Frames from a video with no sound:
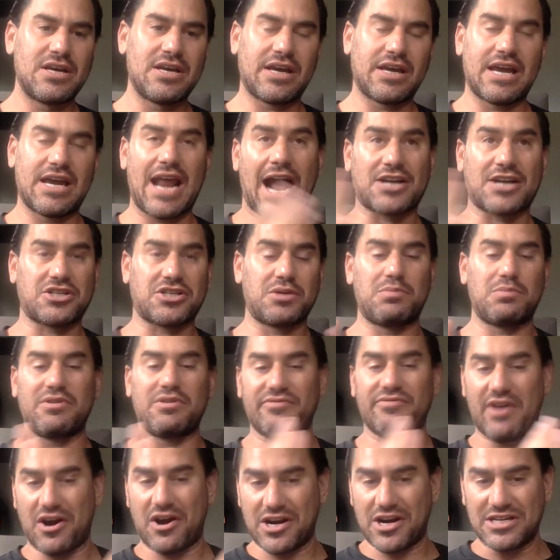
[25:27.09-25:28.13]
can actually be
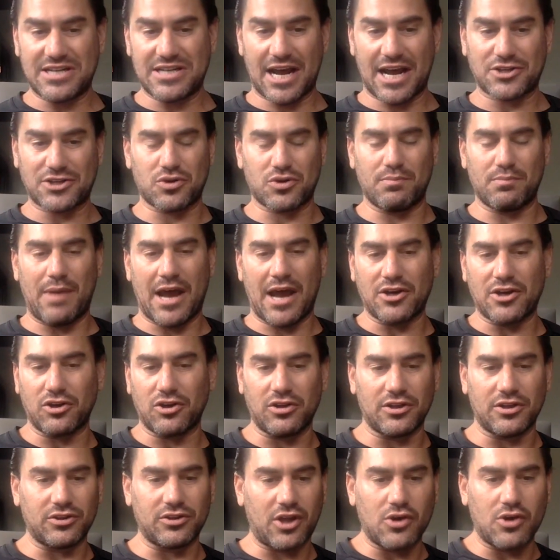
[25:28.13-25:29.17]
very detrimental
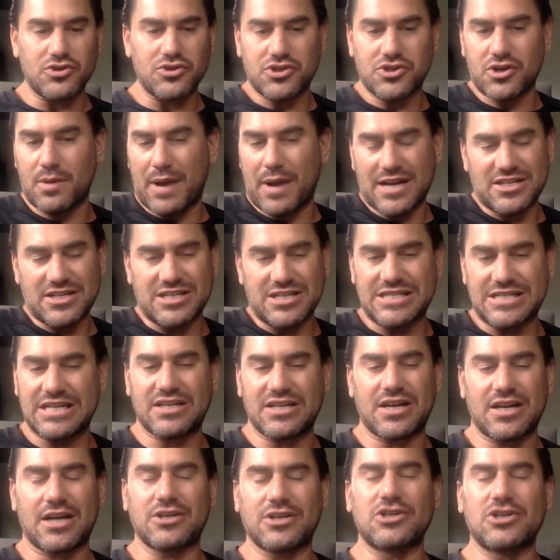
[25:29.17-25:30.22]
in low strip. I just
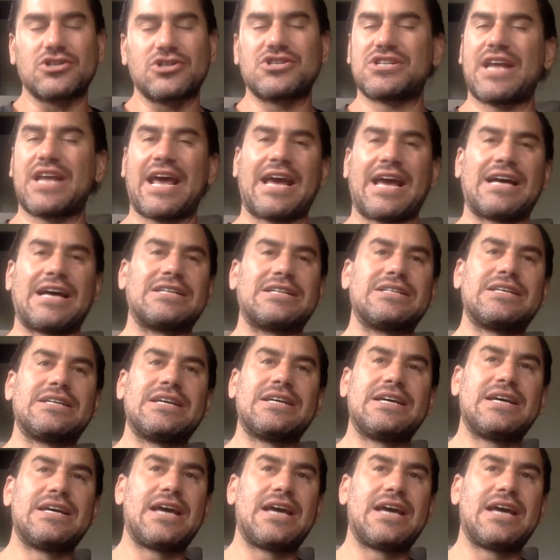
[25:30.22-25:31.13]
didn't understand.